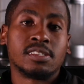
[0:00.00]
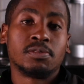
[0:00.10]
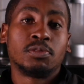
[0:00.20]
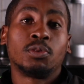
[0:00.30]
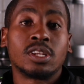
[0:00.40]

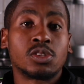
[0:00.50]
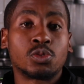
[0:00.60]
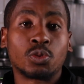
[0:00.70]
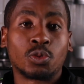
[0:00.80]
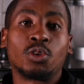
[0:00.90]
phase if you want
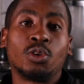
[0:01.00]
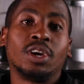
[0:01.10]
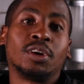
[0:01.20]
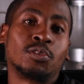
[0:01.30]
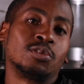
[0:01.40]
to
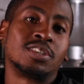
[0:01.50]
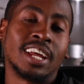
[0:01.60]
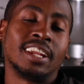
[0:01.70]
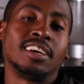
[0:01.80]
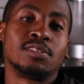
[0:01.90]
grow a
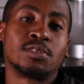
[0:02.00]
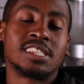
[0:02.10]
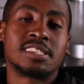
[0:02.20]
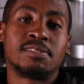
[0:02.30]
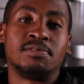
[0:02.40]
Roadrunner. So
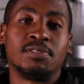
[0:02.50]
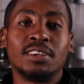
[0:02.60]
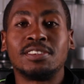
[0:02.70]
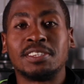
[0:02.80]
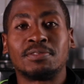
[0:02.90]
it's
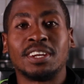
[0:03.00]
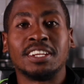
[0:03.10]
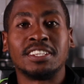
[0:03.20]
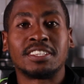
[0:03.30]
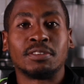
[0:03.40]
very
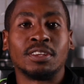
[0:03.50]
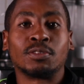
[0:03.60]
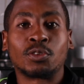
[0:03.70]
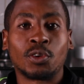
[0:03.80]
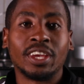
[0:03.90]
different
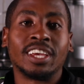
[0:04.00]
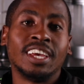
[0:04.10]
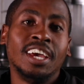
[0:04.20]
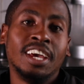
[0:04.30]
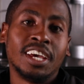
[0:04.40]
than
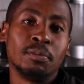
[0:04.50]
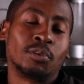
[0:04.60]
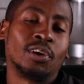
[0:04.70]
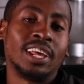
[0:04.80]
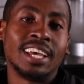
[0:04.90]
growing a
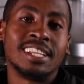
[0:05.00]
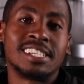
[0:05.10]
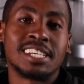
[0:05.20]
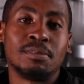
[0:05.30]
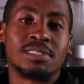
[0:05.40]
broiler
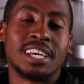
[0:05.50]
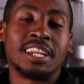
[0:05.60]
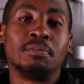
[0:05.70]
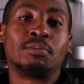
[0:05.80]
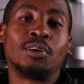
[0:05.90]
in terms
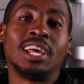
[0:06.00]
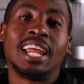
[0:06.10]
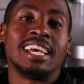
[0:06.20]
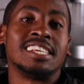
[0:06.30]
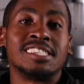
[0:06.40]
that a
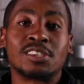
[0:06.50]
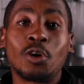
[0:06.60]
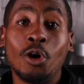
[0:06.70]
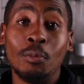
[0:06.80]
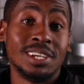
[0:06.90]
broiler is
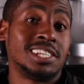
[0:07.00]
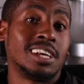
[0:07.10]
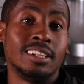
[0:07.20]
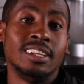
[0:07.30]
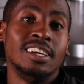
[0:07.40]

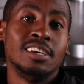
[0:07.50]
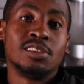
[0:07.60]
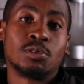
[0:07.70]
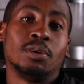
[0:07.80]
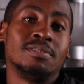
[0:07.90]
commercial.
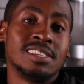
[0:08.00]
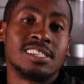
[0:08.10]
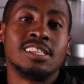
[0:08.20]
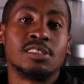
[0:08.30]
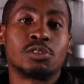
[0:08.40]
So we haven't
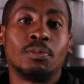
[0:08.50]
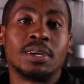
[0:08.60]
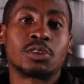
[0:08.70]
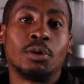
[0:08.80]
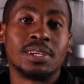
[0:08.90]
seen so
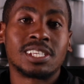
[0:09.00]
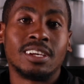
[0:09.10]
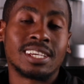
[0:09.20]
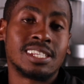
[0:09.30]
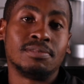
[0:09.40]
much
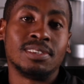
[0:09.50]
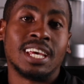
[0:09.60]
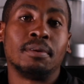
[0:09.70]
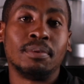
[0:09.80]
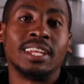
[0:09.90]
commercial
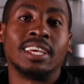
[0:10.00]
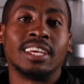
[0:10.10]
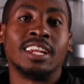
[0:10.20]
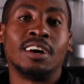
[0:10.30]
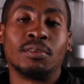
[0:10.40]
activity
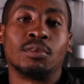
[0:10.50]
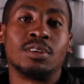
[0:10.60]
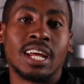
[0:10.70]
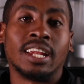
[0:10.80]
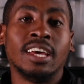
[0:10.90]
happening in our
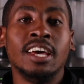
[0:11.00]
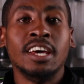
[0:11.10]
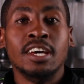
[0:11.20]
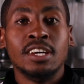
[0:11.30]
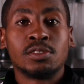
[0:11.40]
Roadrunner.
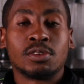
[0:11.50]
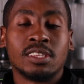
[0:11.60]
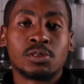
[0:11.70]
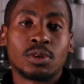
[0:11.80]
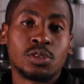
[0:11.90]

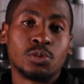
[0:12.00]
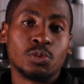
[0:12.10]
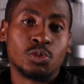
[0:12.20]
So this is what